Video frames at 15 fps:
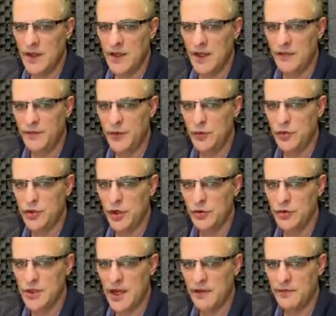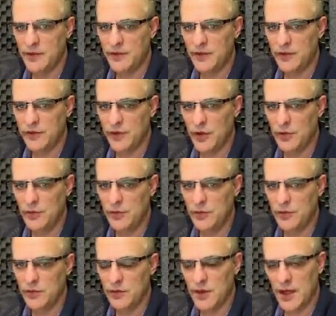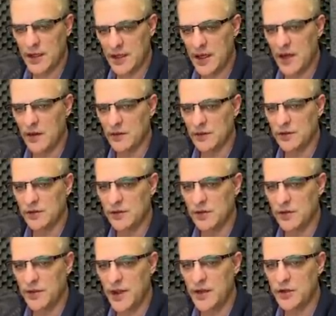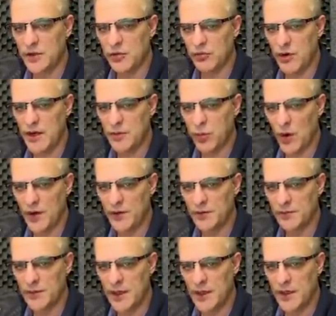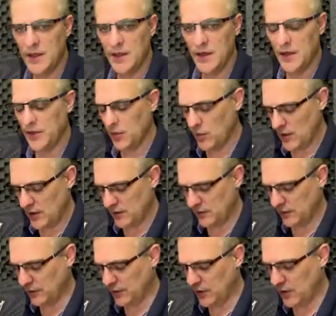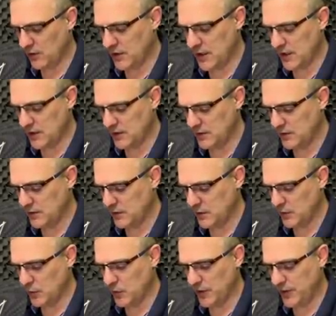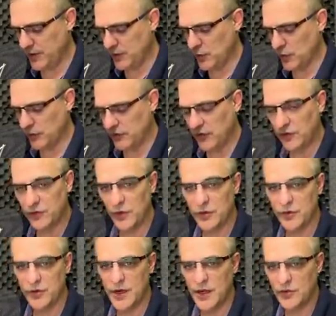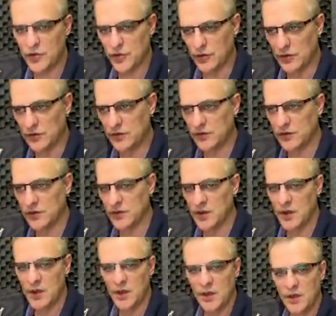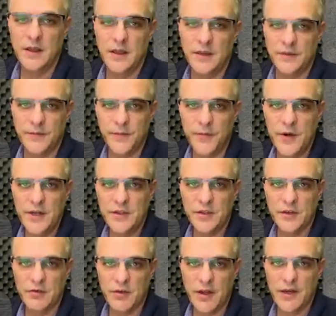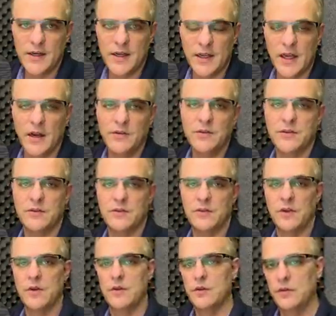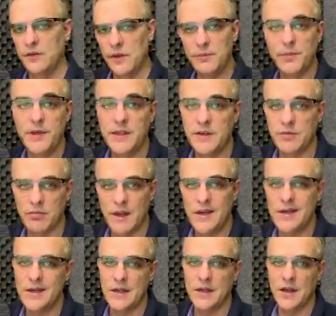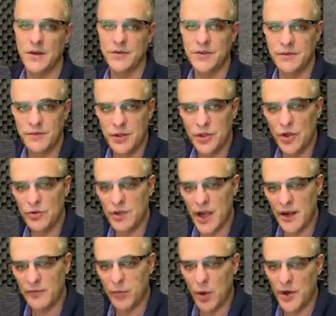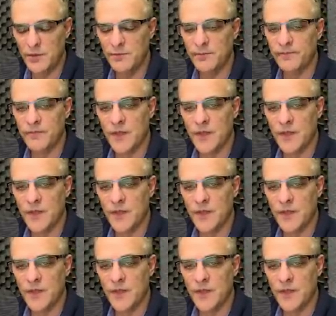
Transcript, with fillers: If you don't have a Cisco account, then create one. Otherwise, log in with your Cisco credentials. It's free to create an account, so simply create an account if you don't have one.